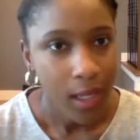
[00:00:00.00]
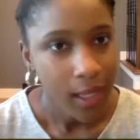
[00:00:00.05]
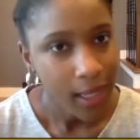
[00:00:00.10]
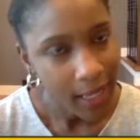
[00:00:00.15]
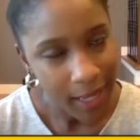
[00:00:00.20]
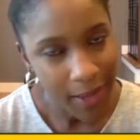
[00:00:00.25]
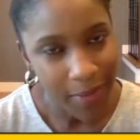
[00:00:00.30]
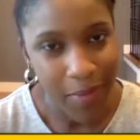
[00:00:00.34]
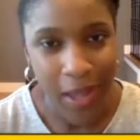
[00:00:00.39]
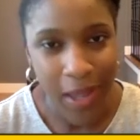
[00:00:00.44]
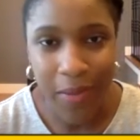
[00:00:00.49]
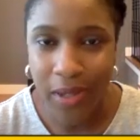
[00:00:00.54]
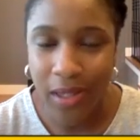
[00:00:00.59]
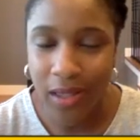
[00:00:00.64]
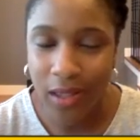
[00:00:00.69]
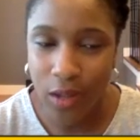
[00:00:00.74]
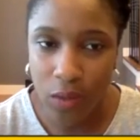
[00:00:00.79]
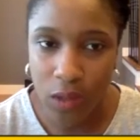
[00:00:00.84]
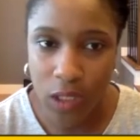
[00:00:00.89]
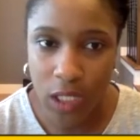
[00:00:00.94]
It may be a
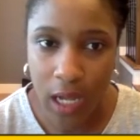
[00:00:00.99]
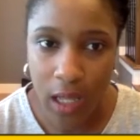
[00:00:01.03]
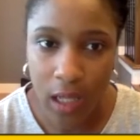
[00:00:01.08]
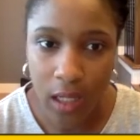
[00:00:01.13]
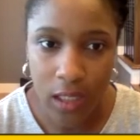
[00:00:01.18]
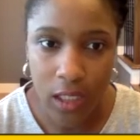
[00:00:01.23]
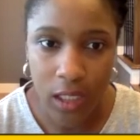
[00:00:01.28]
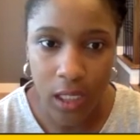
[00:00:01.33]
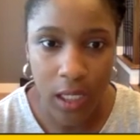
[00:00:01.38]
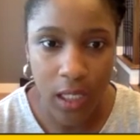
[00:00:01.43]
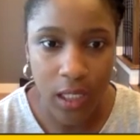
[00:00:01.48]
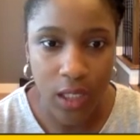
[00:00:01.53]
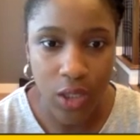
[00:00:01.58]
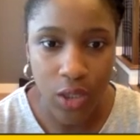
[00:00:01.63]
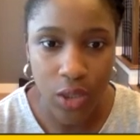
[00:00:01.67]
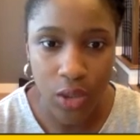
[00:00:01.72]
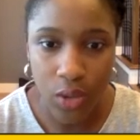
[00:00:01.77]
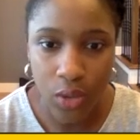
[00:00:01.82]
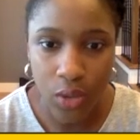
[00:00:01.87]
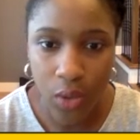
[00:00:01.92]
little challenging
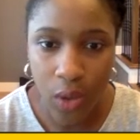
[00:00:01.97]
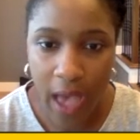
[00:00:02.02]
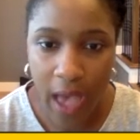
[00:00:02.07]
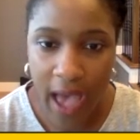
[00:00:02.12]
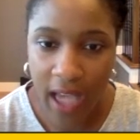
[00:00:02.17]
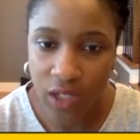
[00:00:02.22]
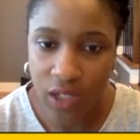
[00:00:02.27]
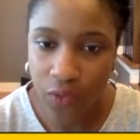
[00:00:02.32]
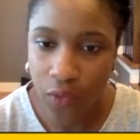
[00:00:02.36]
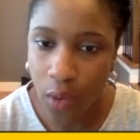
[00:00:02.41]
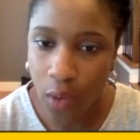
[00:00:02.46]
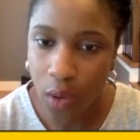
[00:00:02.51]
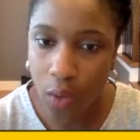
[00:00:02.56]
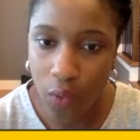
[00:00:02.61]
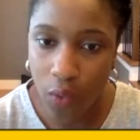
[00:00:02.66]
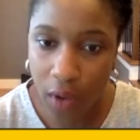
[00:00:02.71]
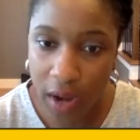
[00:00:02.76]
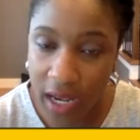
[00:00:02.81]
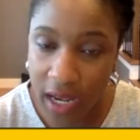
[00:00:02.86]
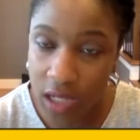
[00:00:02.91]
to ask for a
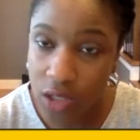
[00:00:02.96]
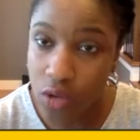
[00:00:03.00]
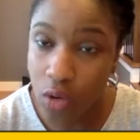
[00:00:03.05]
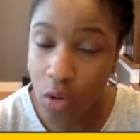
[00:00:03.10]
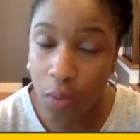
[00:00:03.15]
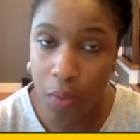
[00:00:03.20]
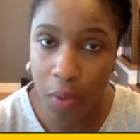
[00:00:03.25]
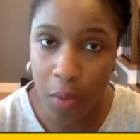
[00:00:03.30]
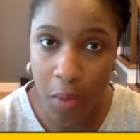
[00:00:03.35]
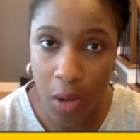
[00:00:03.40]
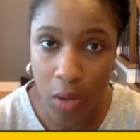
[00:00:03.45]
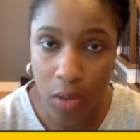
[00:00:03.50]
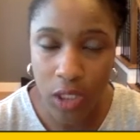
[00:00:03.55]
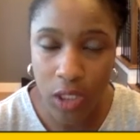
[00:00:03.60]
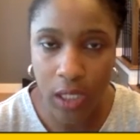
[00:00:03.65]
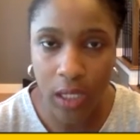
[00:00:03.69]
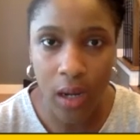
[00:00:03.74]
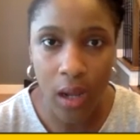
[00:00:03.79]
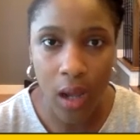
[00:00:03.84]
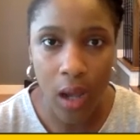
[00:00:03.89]
raise or
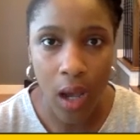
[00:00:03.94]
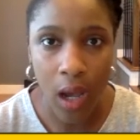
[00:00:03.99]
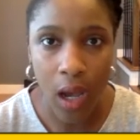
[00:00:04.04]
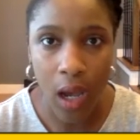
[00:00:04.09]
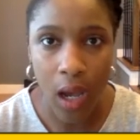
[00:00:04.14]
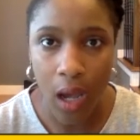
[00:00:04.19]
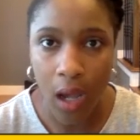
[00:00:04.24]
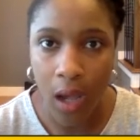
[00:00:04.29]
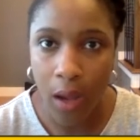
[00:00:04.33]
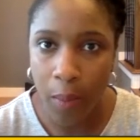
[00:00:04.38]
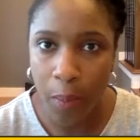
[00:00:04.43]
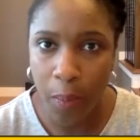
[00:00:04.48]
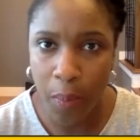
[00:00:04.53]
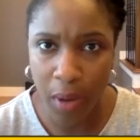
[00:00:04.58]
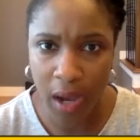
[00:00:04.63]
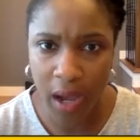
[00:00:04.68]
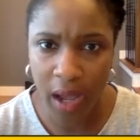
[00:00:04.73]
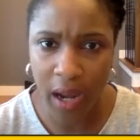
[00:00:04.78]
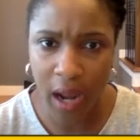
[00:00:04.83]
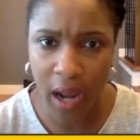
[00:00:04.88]
promotion,
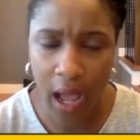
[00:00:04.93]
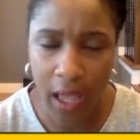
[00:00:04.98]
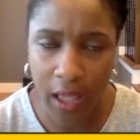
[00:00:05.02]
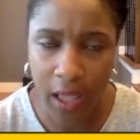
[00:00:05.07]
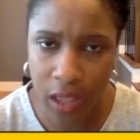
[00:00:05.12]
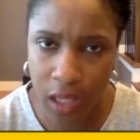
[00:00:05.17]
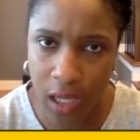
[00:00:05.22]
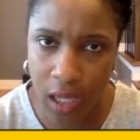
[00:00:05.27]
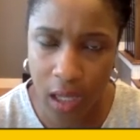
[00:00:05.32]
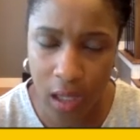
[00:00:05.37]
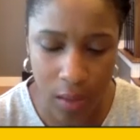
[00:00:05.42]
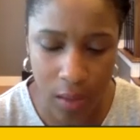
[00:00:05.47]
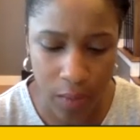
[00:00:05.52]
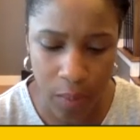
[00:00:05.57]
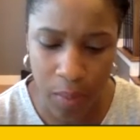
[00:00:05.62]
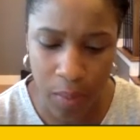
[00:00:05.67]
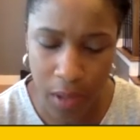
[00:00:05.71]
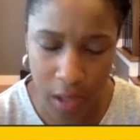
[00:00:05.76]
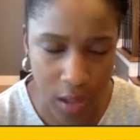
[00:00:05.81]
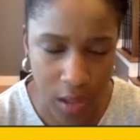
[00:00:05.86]
but I think
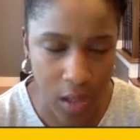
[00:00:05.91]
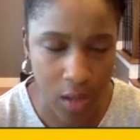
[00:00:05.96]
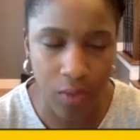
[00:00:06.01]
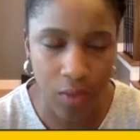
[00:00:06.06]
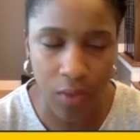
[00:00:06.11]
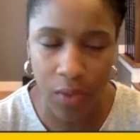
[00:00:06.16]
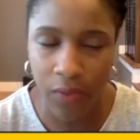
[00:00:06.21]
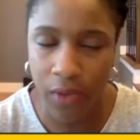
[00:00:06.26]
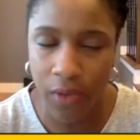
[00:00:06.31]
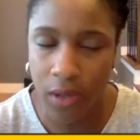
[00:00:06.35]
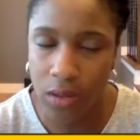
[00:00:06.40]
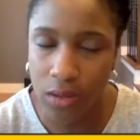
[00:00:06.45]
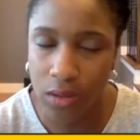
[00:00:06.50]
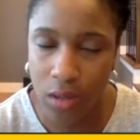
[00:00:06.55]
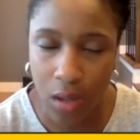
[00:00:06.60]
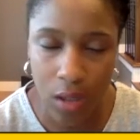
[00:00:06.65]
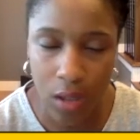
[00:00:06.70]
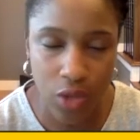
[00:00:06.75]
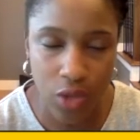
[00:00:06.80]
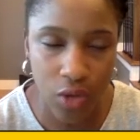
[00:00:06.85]
mid-year reviews
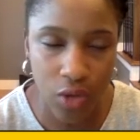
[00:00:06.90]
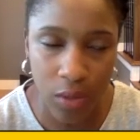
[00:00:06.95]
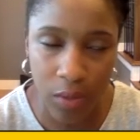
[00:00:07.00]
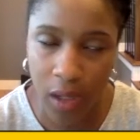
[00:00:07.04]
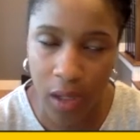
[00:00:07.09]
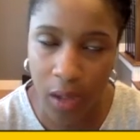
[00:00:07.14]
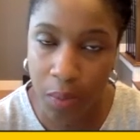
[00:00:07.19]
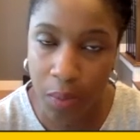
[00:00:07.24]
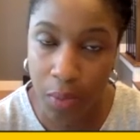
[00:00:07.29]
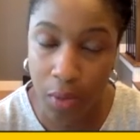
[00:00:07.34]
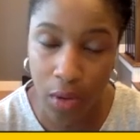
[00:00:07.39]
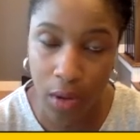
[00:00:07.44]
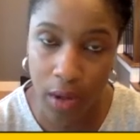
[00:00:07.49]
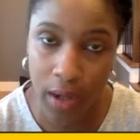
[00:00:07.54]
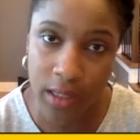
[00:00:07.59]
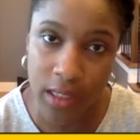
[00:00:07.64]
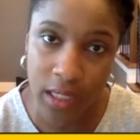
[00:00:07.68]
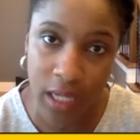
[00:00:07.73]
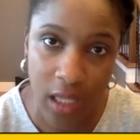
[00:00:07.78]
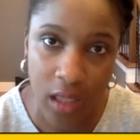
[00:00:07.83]
are extremely
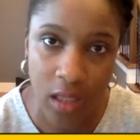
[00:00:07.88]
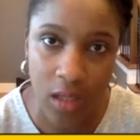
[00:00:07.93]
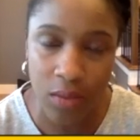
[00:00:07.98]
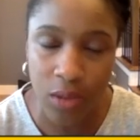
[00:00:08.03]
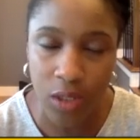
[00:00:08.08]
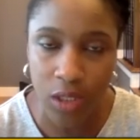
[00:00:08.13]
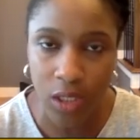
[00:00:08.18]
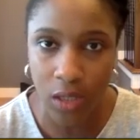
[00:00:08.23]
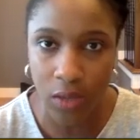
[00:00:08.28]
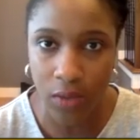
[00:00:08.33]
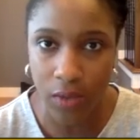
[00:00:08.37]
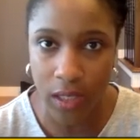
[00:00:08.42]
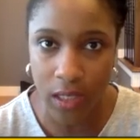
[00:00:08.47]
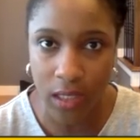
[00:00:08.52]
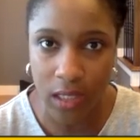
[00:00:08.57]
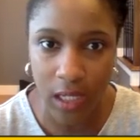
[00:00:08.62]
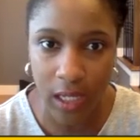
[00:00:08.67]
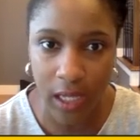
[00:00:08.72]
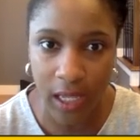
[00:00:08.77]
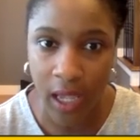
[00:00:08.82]
important. Take them
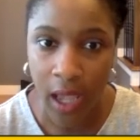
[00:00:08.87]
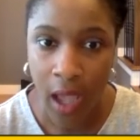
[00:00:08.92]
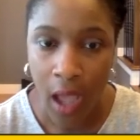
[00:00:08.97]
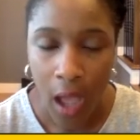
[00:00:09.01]
seriously.